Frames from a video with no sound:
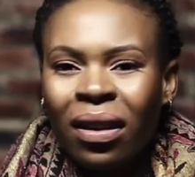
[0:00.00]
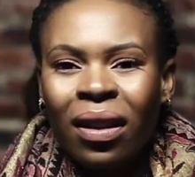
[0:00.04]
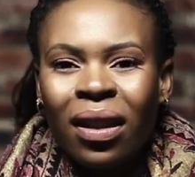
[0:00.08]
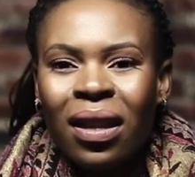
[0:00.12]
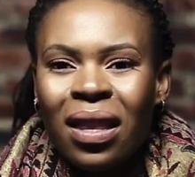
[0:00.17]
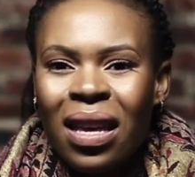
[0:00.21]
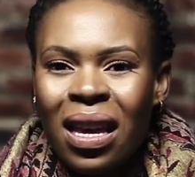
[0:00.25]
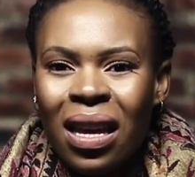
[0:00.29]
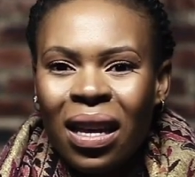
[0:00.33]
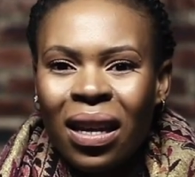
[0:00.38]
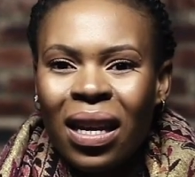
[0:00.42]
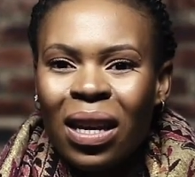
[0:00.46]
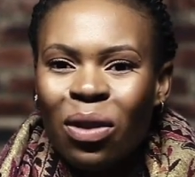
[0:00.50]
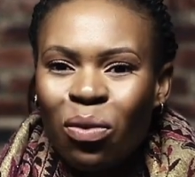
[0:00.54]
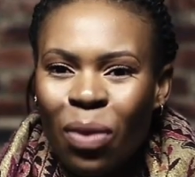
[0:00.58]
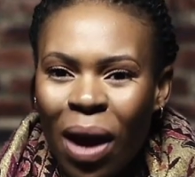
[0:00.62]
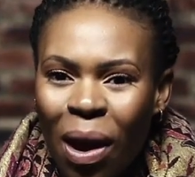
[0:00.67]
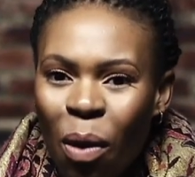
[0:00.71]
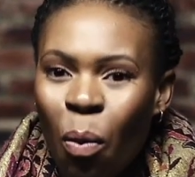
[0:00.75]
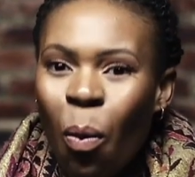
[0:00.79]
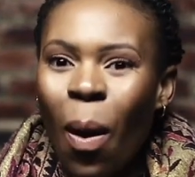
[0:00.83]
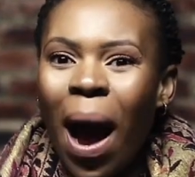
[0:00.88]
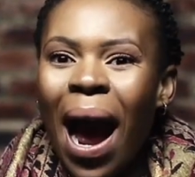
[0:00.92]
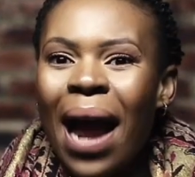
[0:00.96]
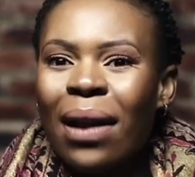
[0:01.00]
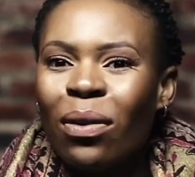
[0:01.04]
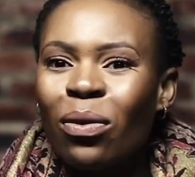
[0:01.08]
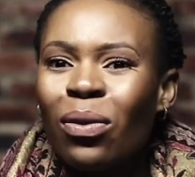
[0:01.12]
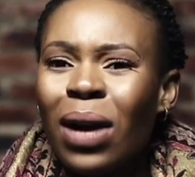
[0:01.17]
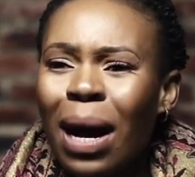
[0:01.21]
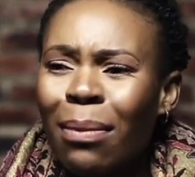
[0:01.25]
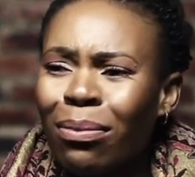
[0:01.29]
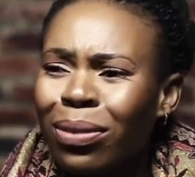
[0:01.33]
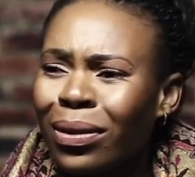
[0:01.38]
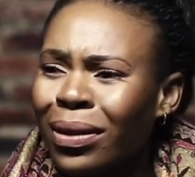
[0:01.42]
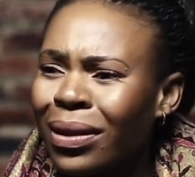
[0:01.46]
thing. In way one,
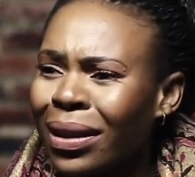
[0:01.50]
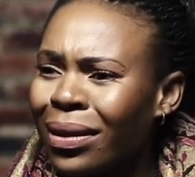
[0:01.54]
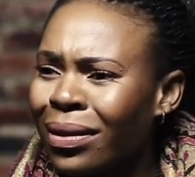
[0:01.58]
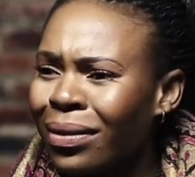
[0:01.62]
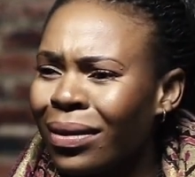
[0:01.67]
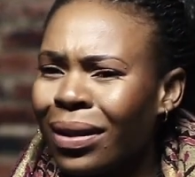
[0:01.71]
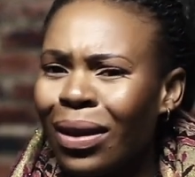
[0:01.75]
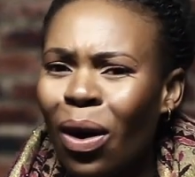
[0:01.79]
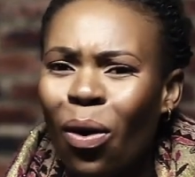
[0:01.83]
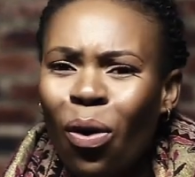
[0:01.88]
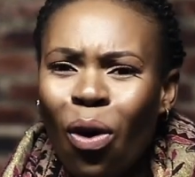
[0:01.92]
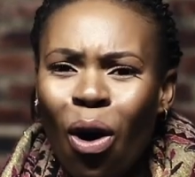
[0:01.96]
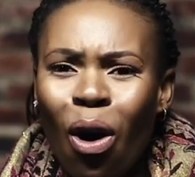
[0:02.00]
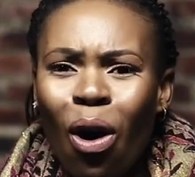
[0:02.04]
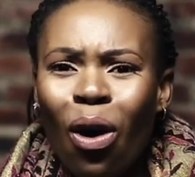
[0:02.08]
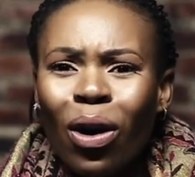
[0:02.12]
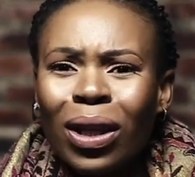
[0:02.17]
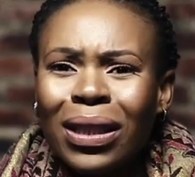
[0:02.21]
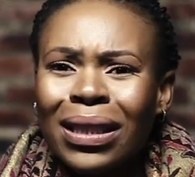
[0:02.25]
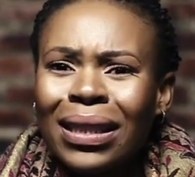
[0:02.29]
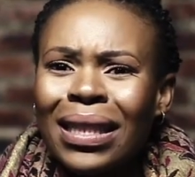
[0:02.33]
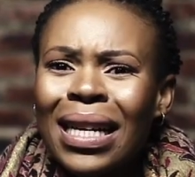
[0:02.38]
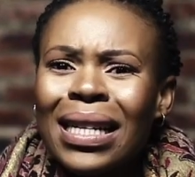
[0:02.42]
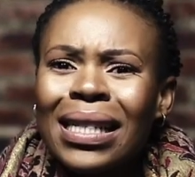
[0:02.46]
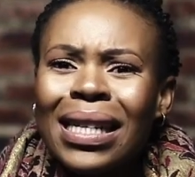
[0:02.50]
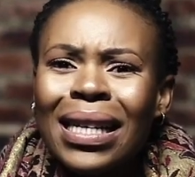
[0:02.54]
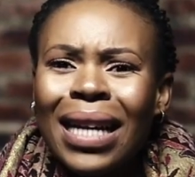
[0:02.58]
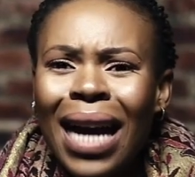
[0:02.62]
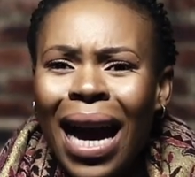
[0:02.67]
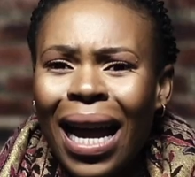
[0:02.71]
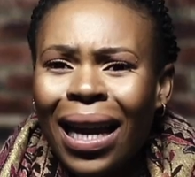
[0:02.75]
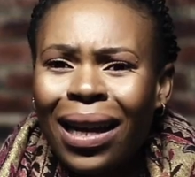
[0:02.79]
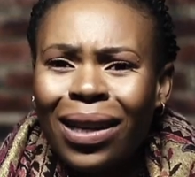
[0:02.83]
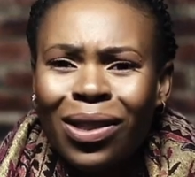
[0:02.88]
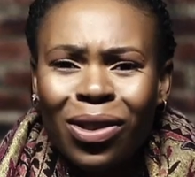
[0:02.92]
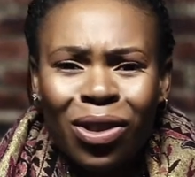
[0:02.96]
coordinating
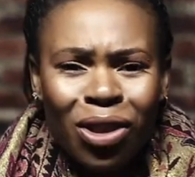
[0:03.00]
colors,